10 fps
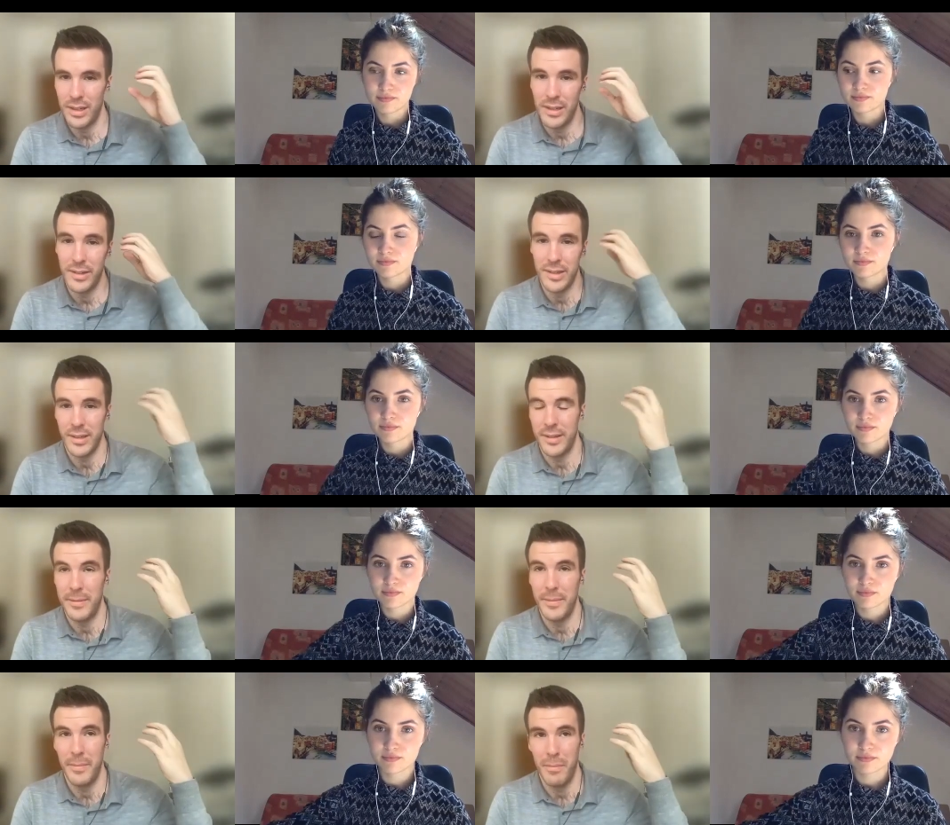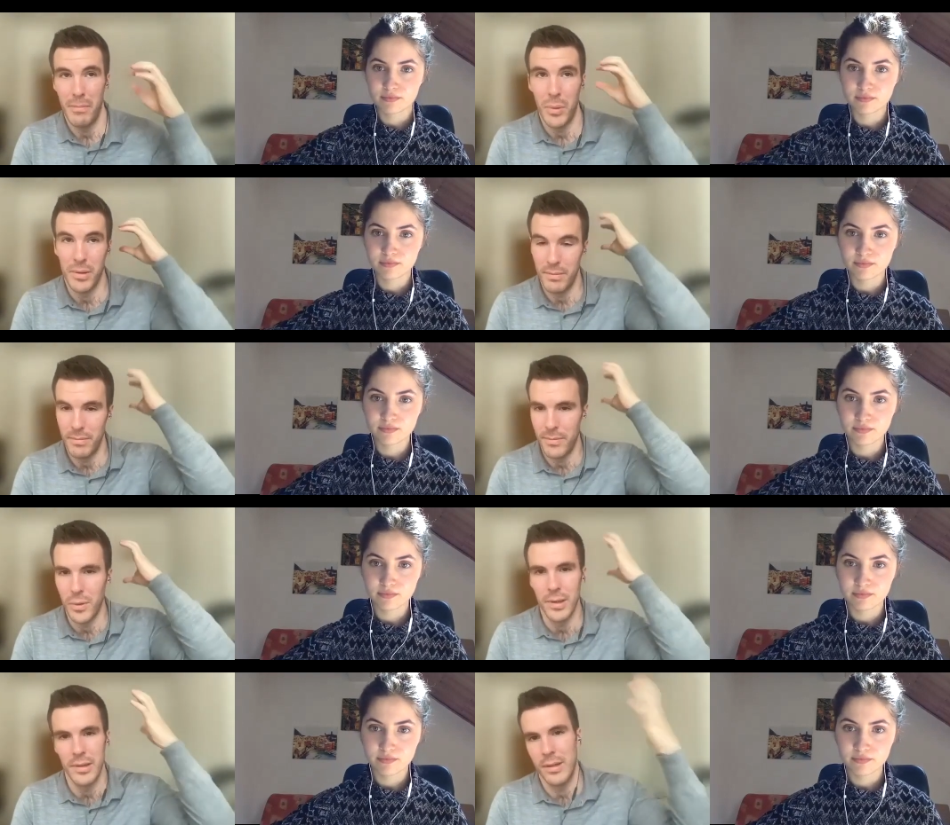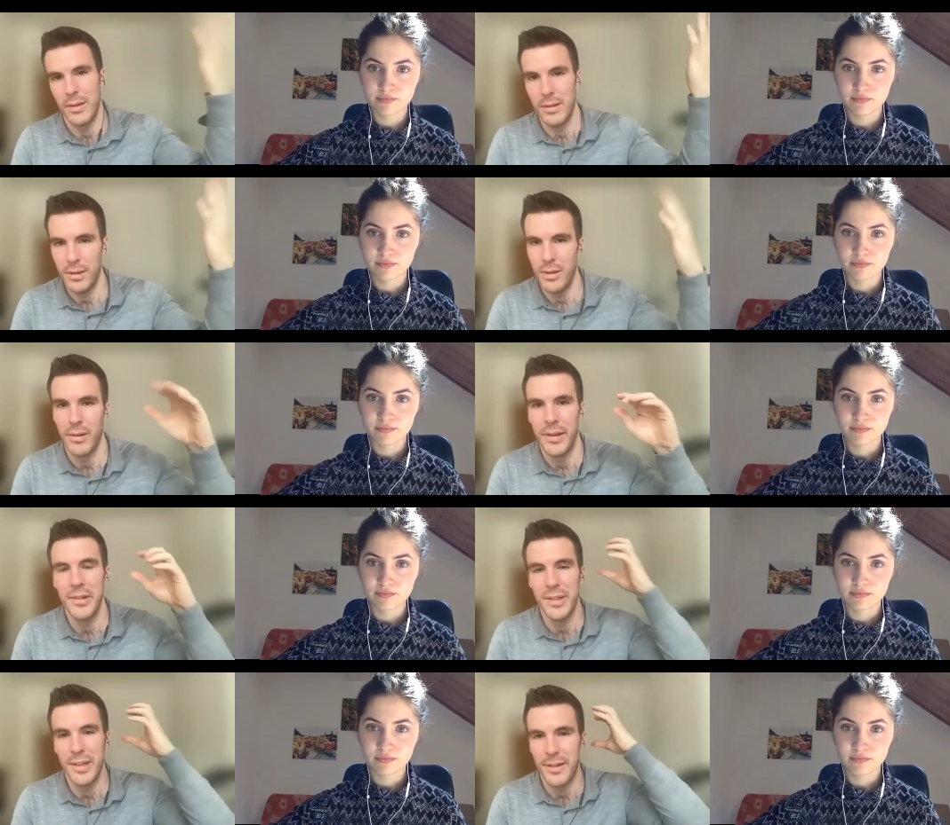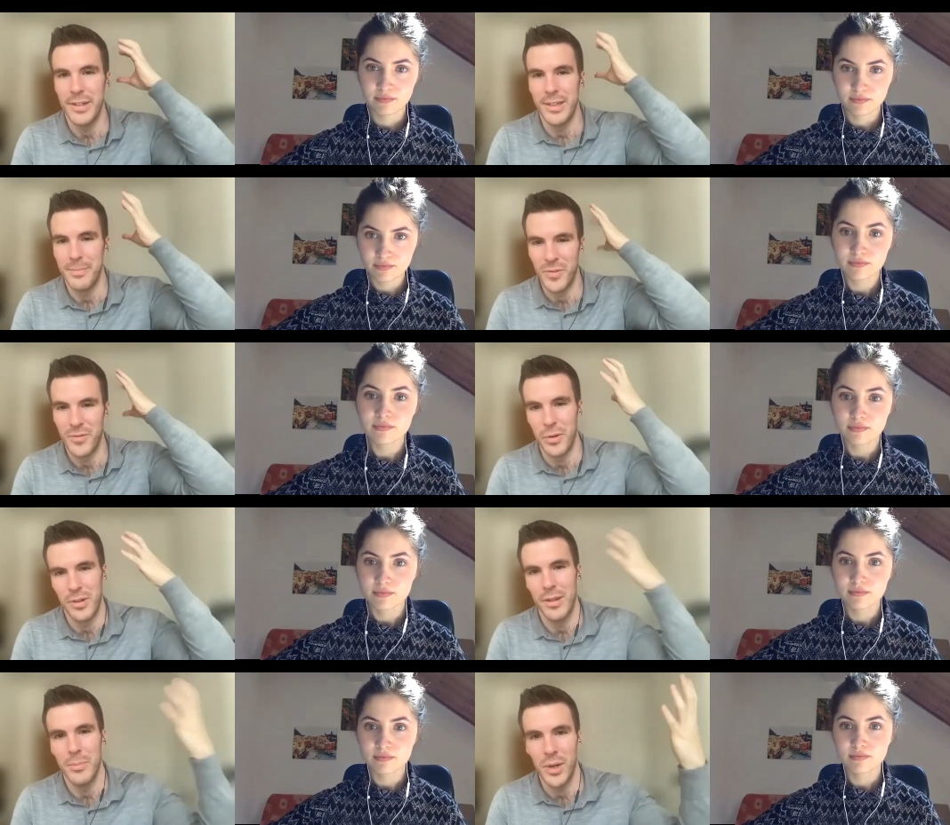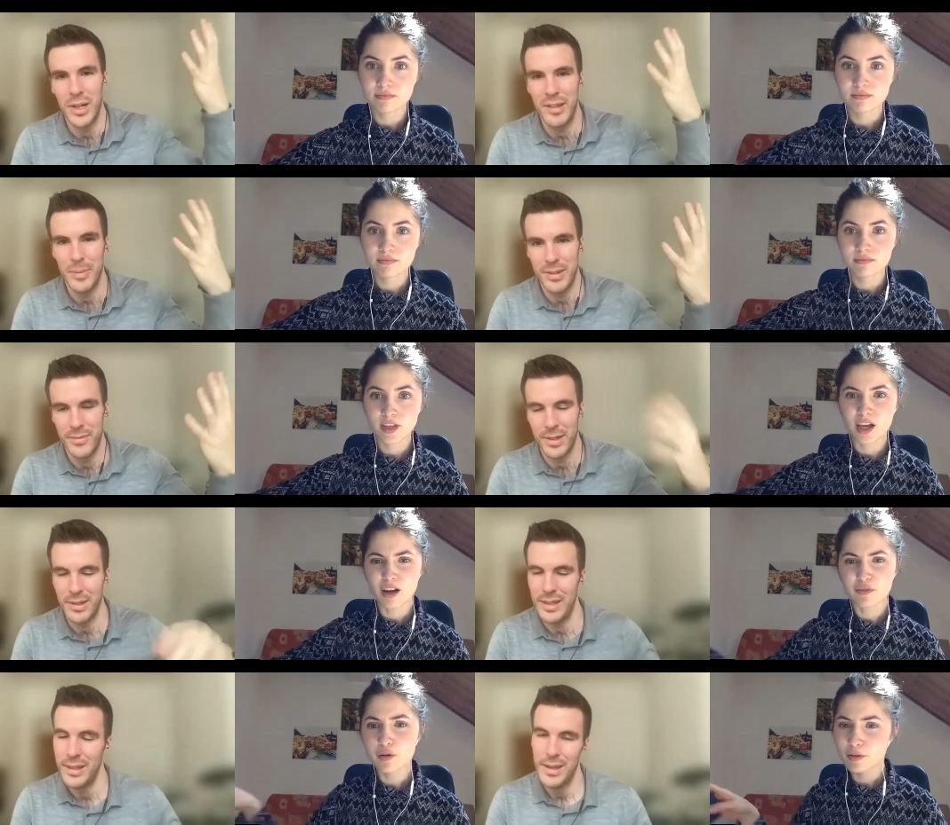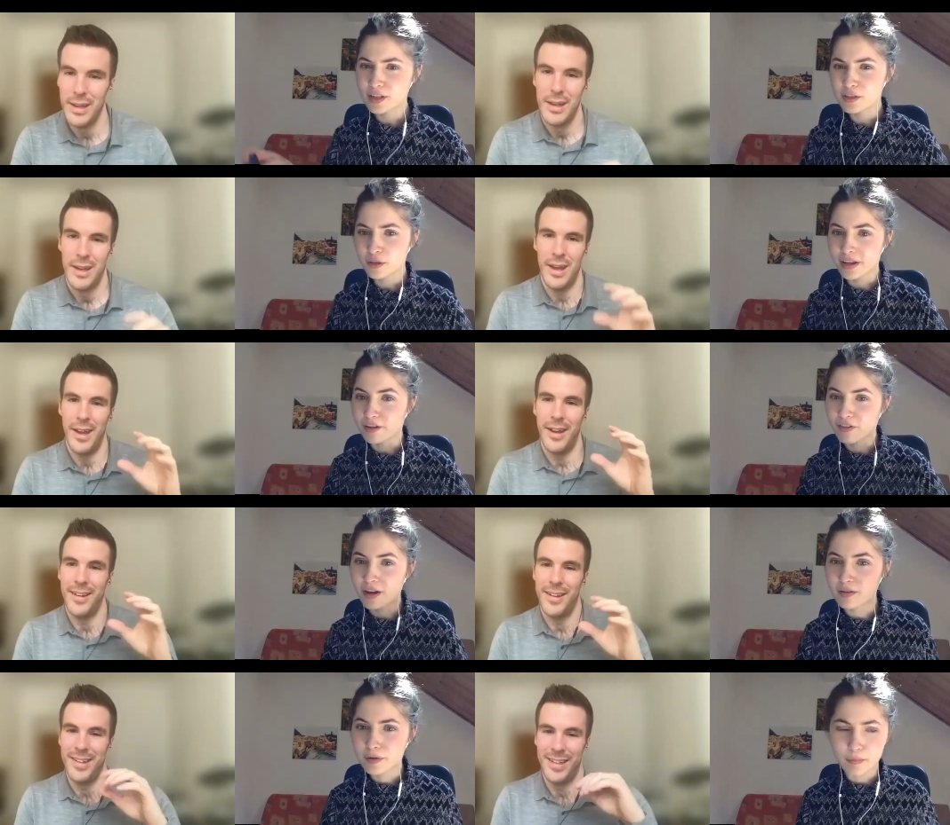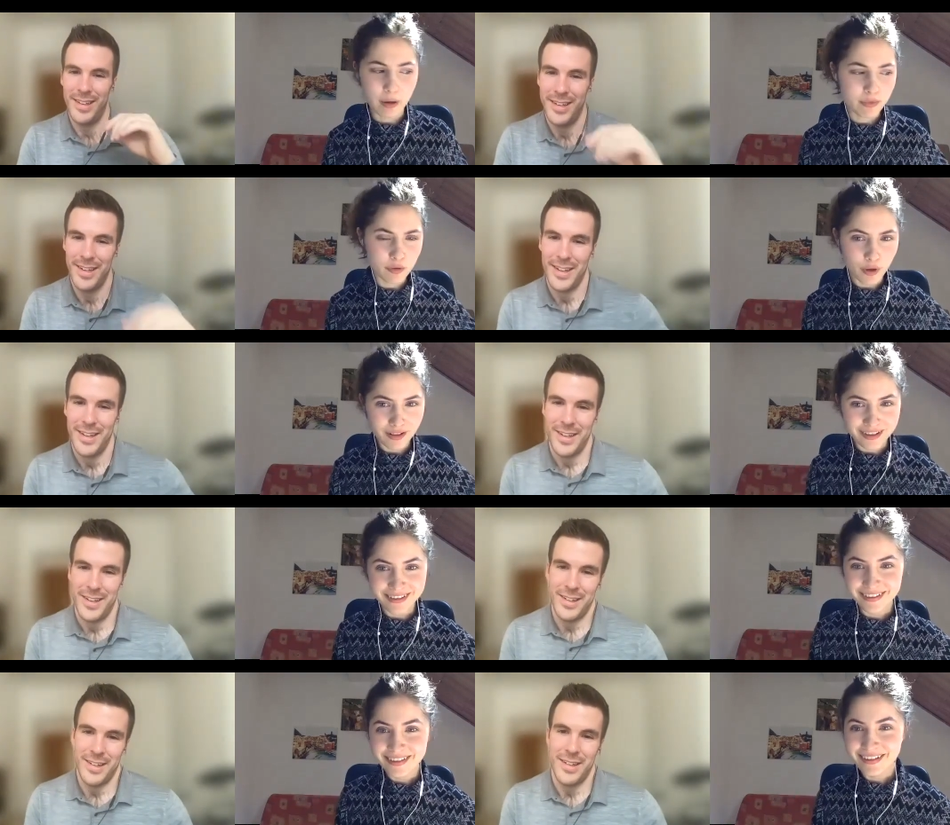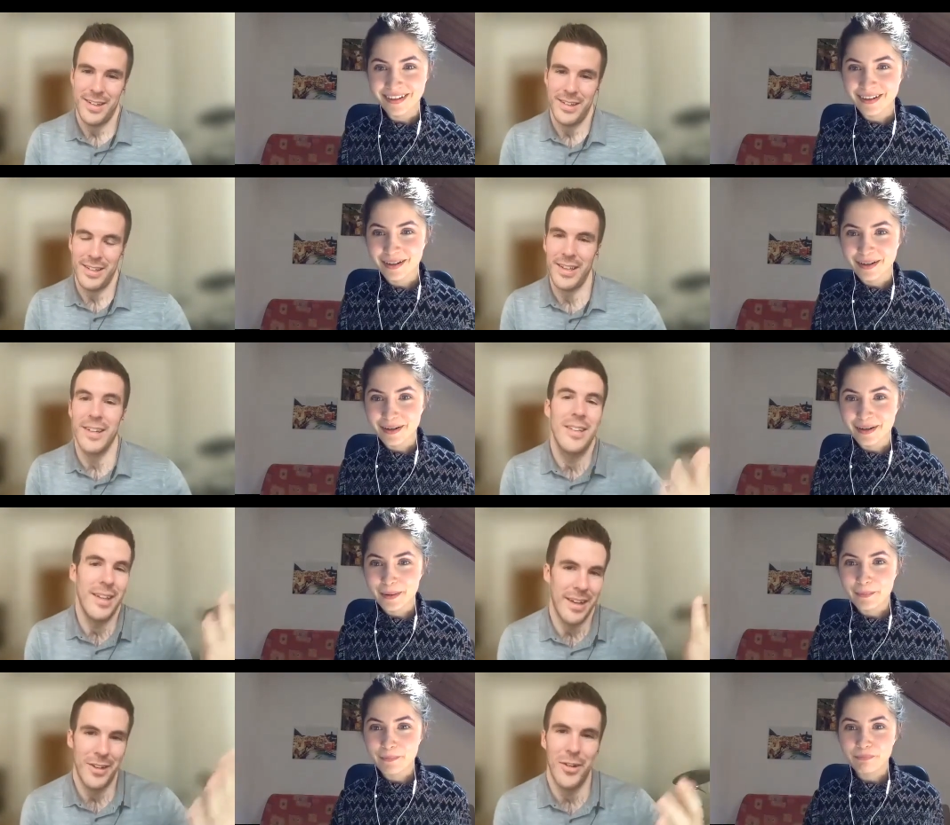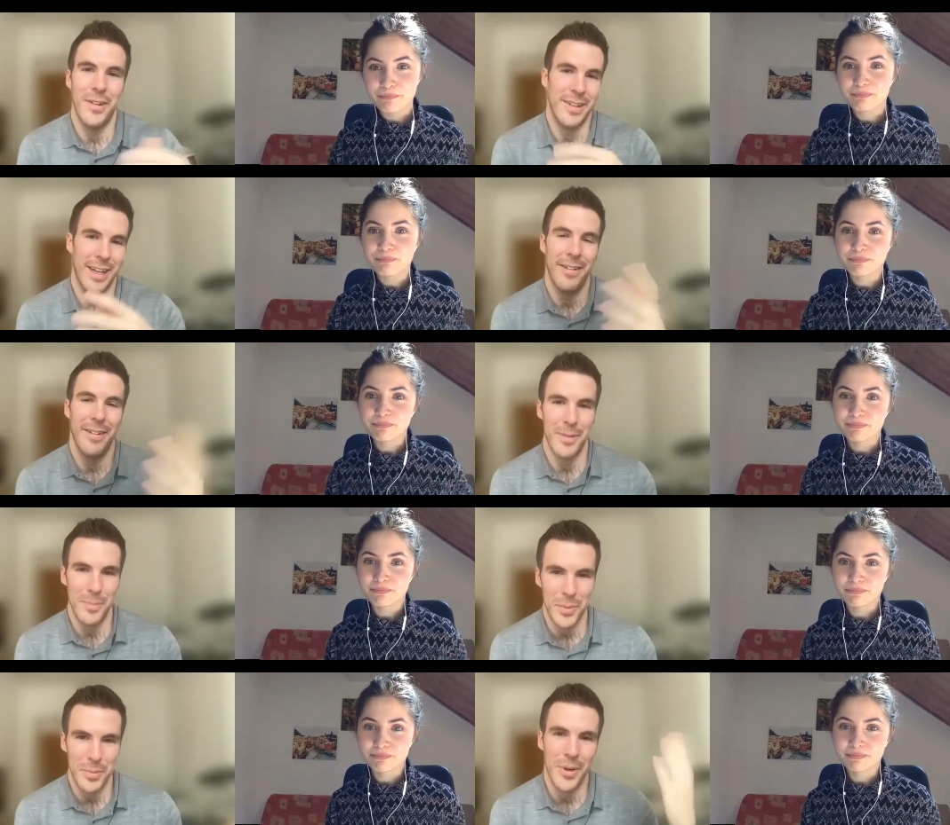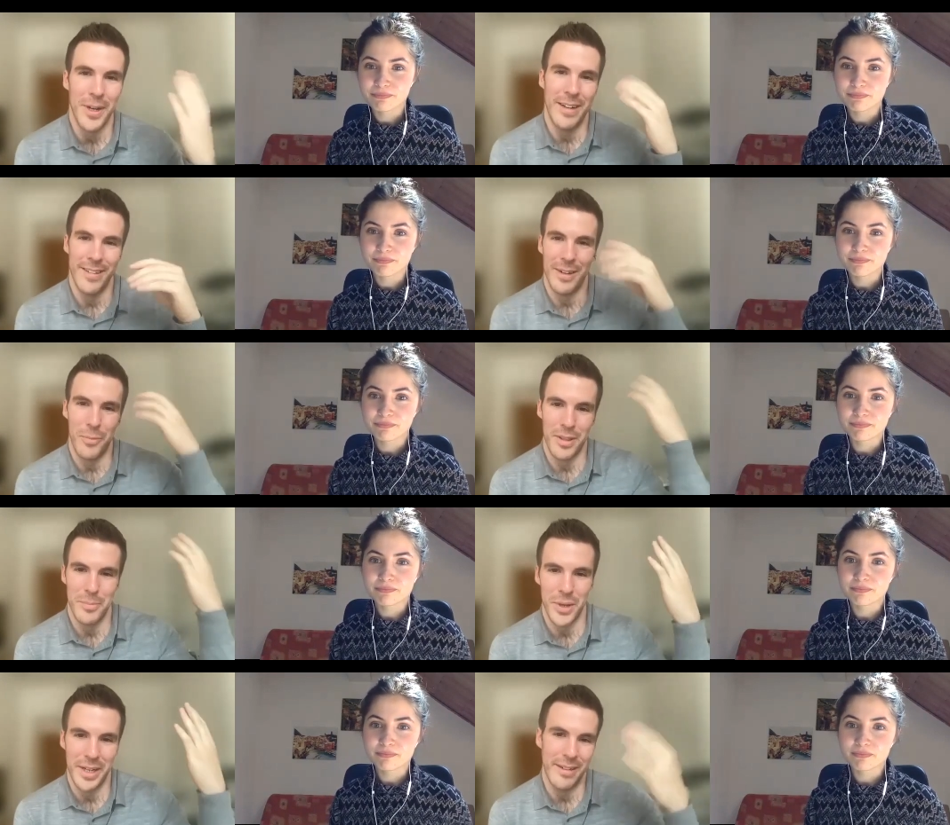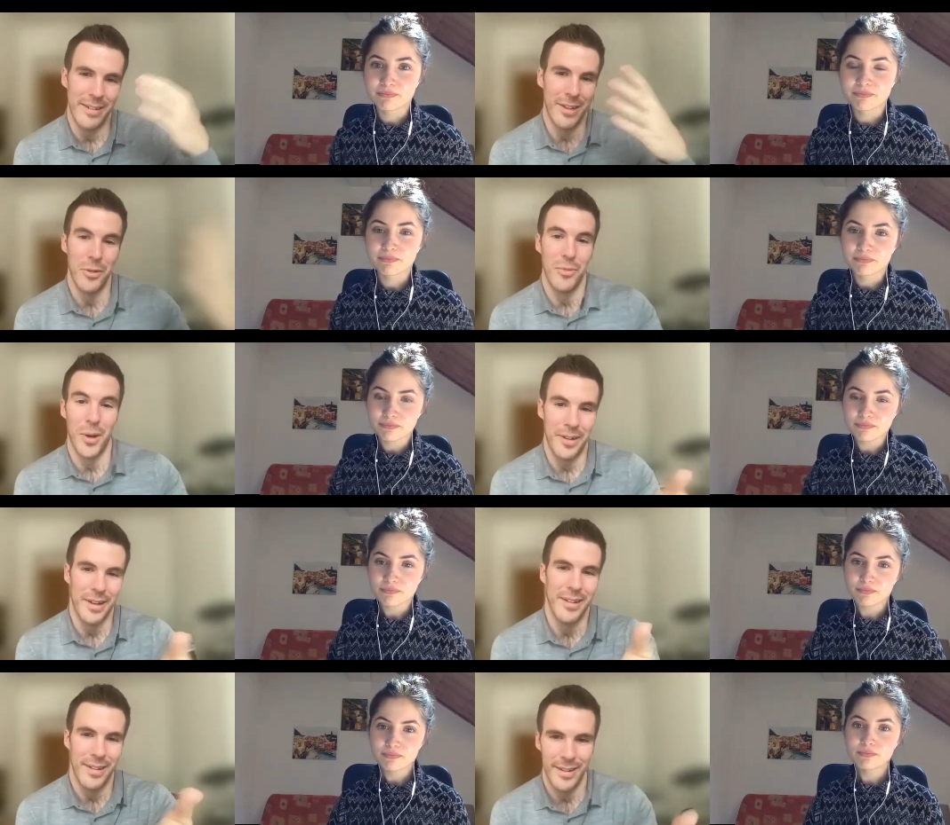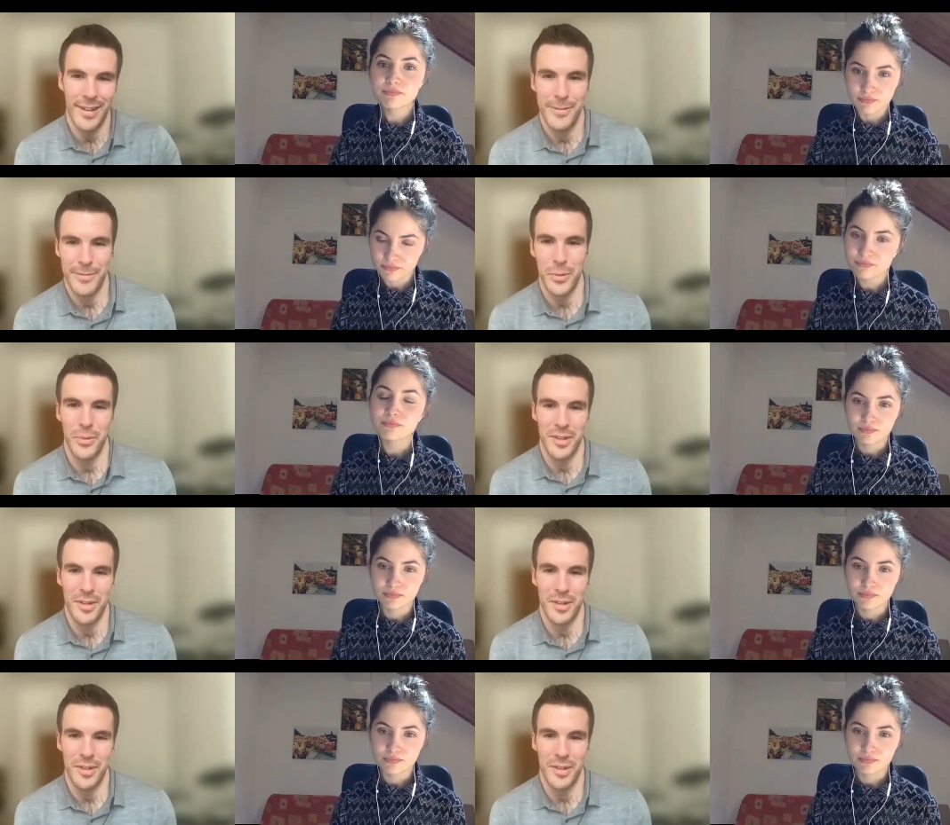Speaker 1: he's uh, more focused on a neurologist, obviously, but focused on the brain specifically. Yeah, focal dystonia, if I
Speaker 2: remember well.
Speaker 1: Yes, yeah, uh, yeah, the, the, brain, and then when the brain goes wrong, and focal